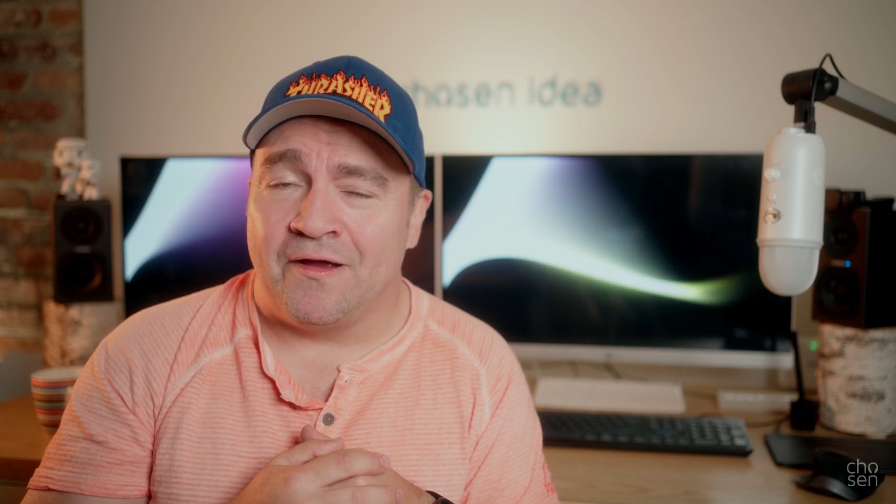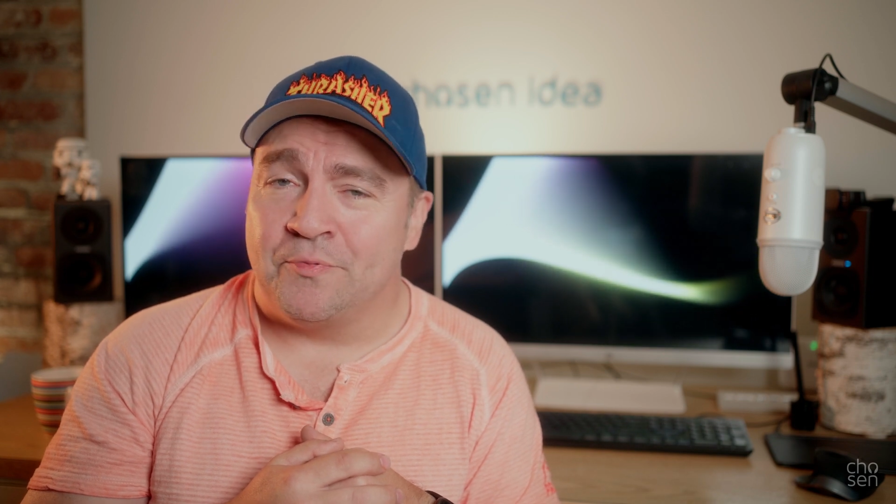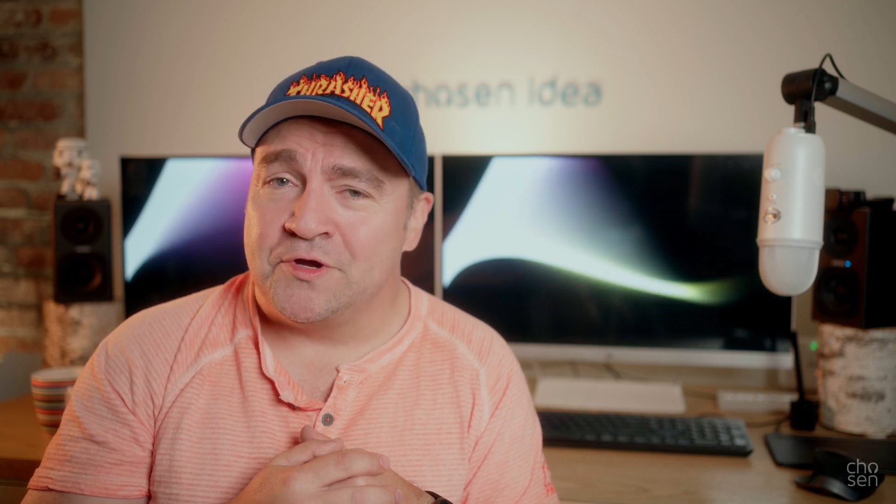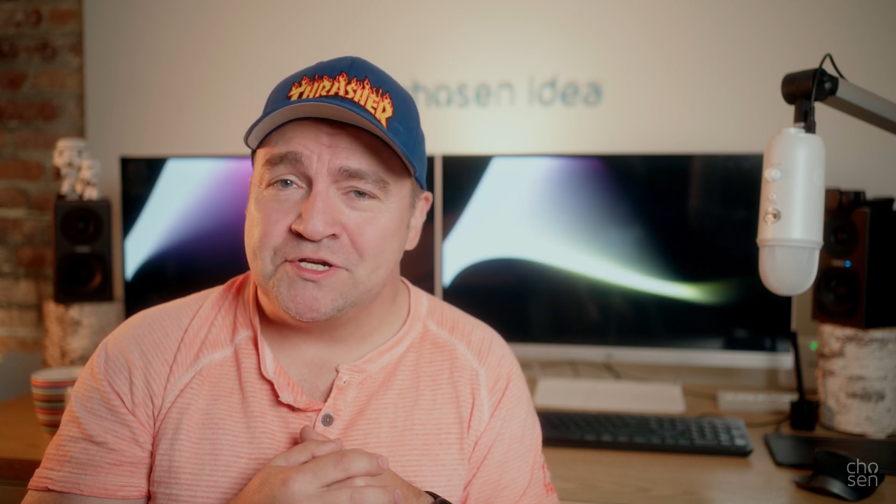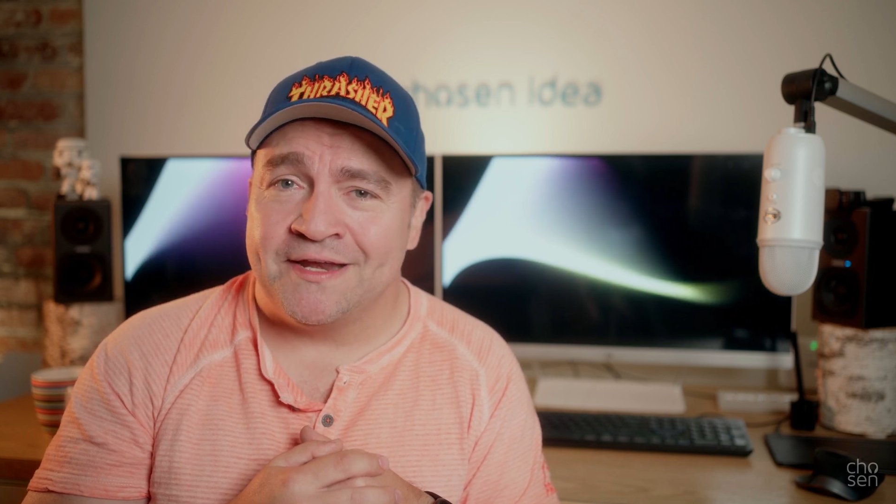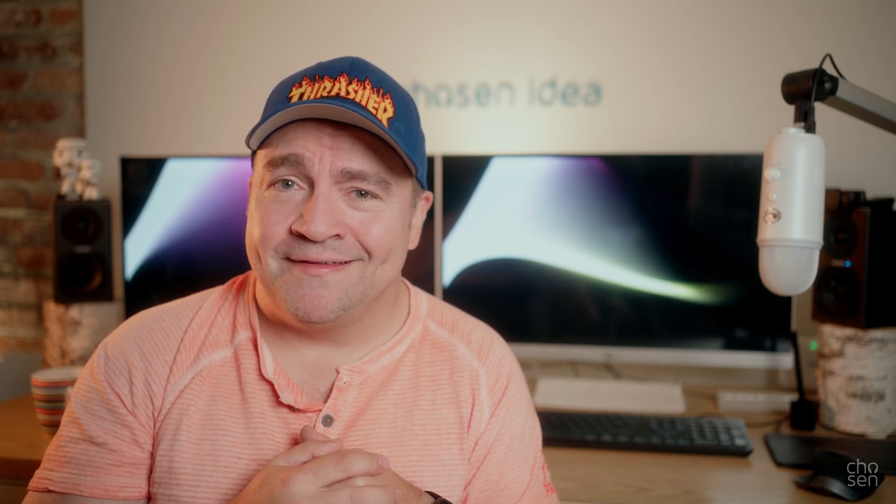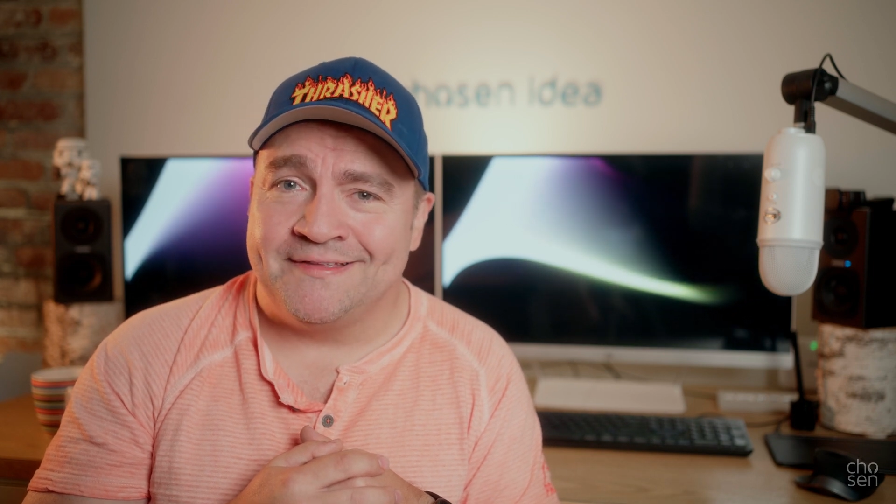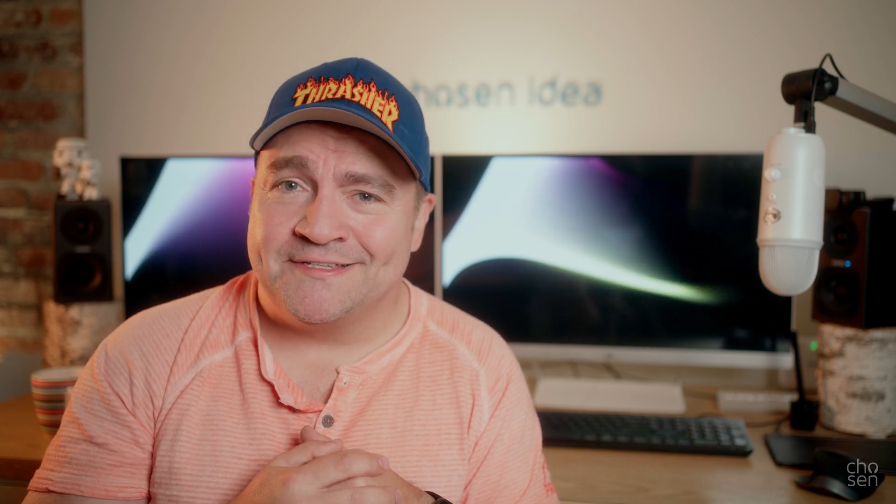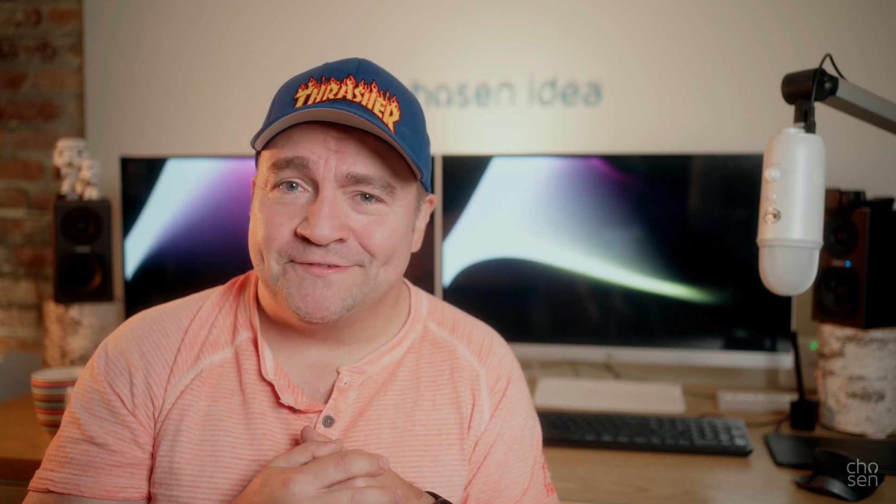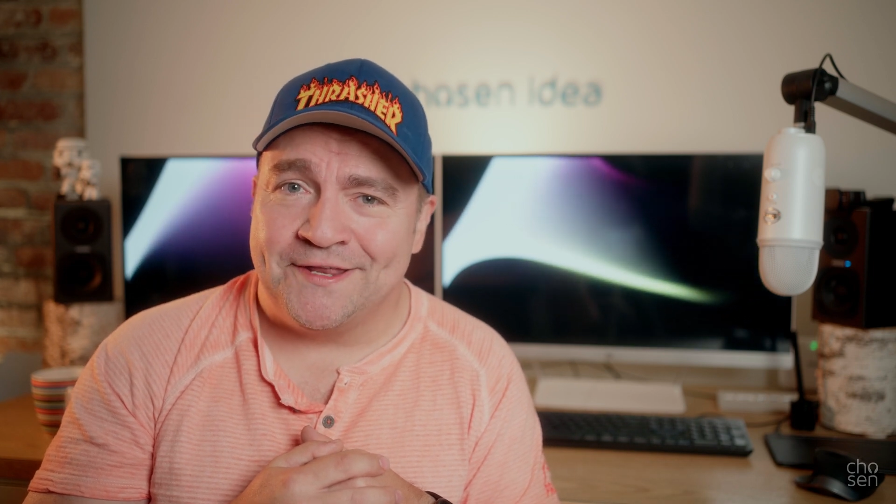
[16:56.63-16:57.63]
appreciating
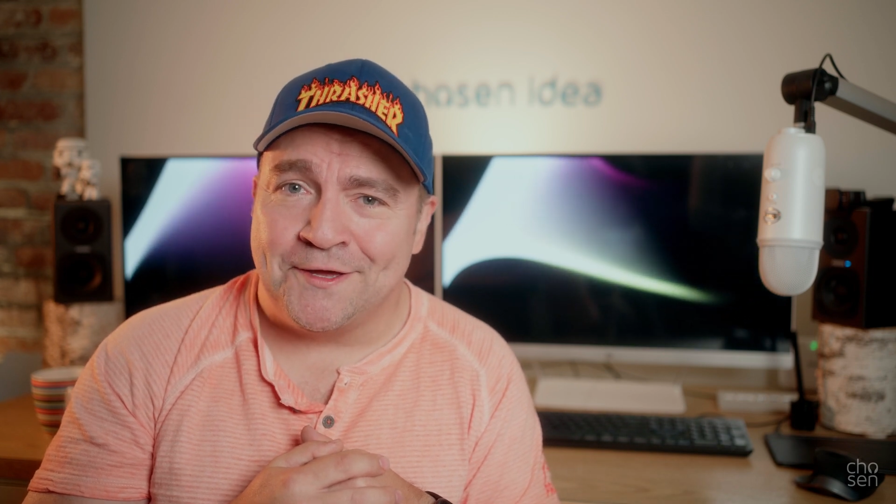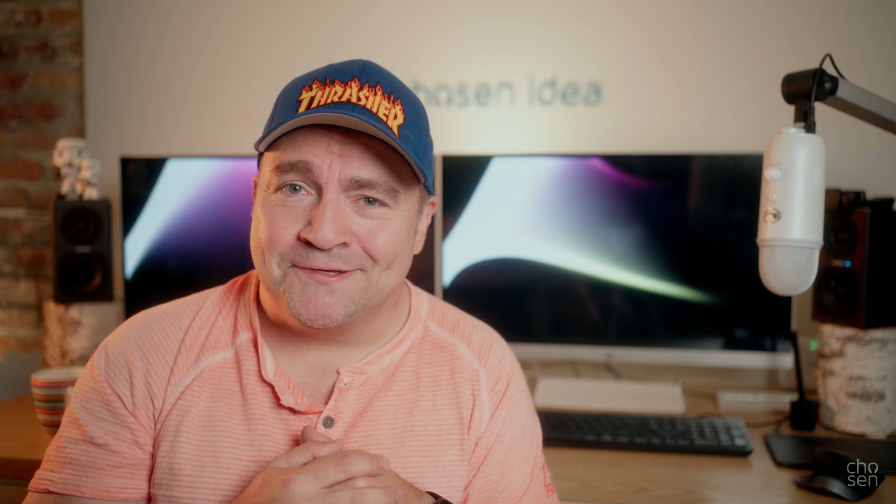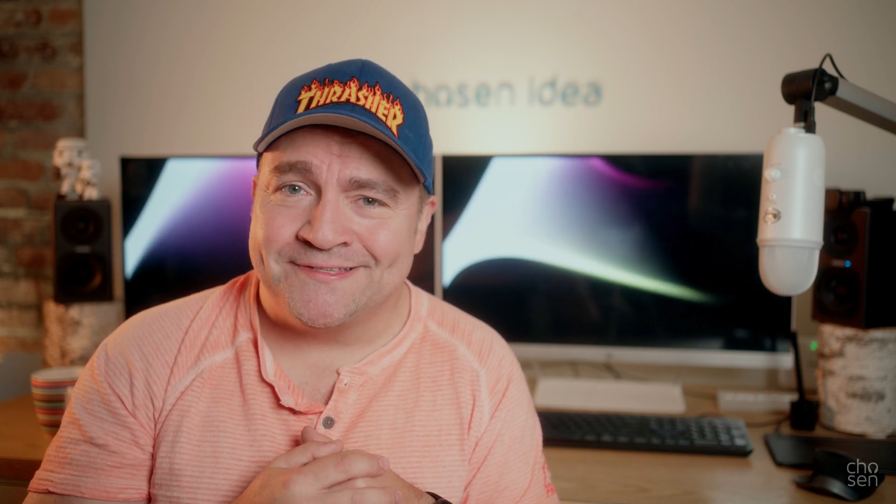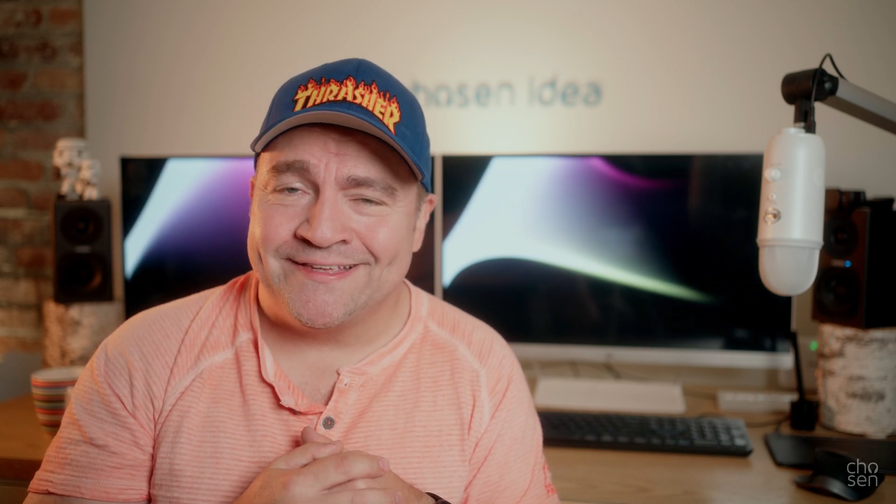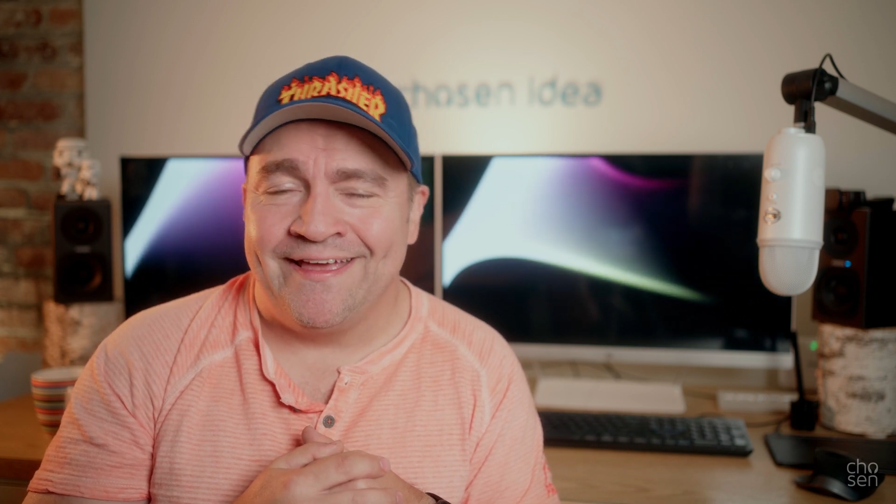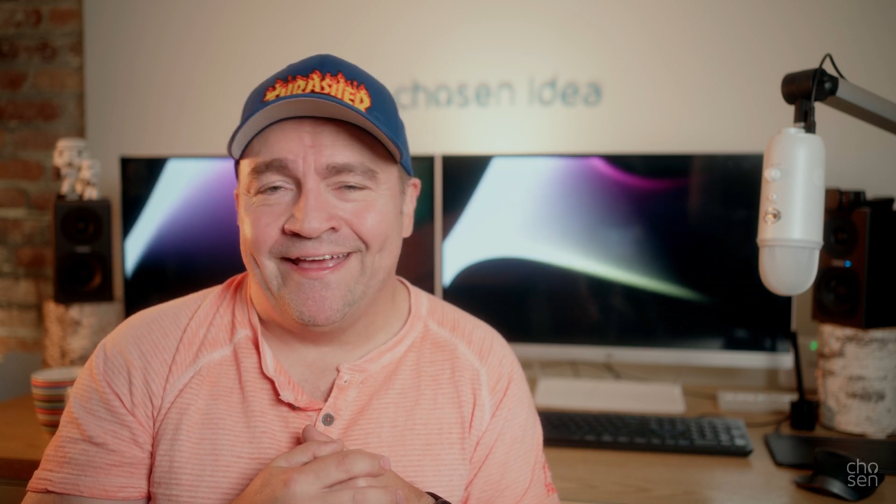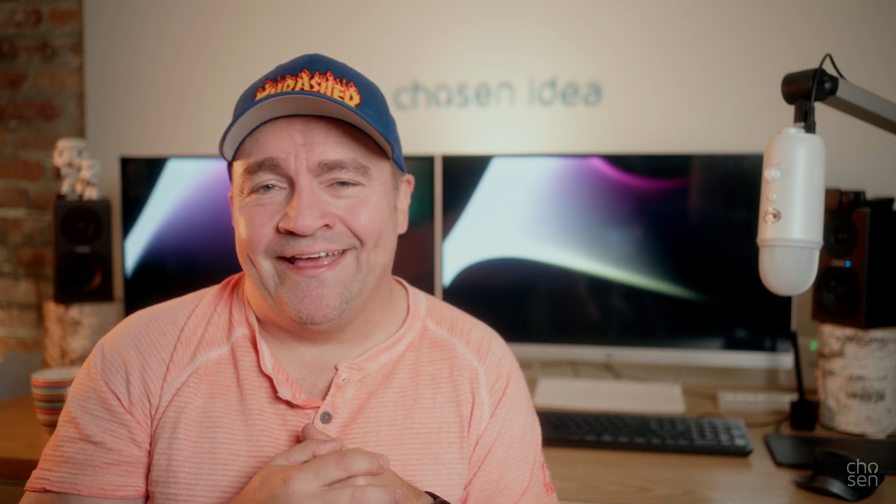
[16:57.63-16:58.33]
these videos.